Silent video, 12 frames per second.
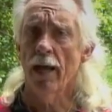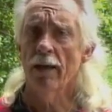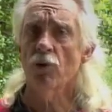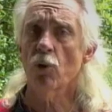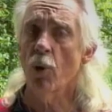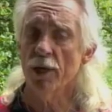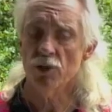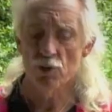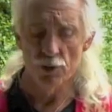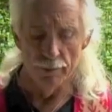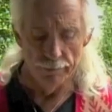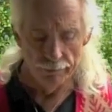Now, I have a
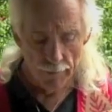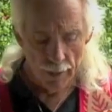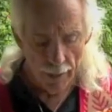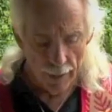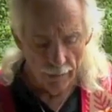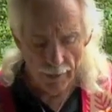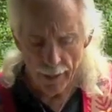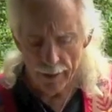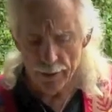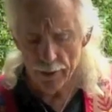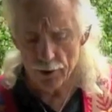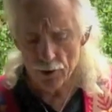question, and
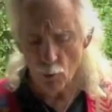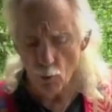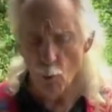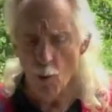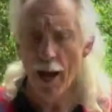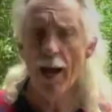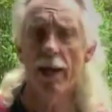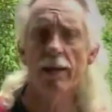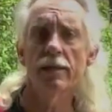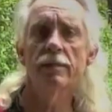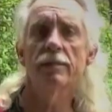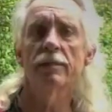that is
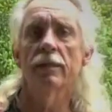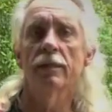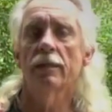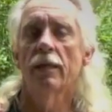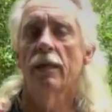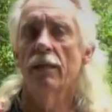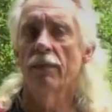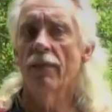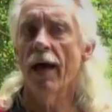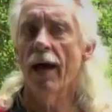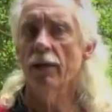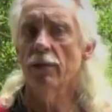why is it
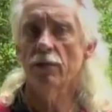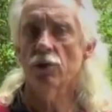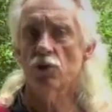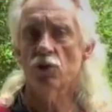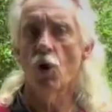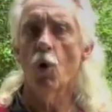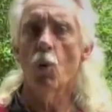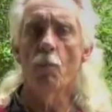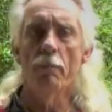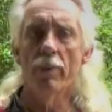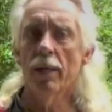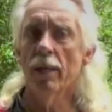that
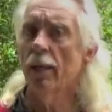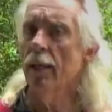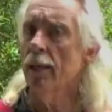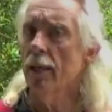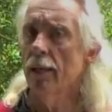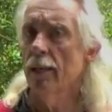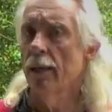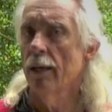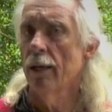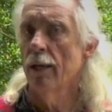so many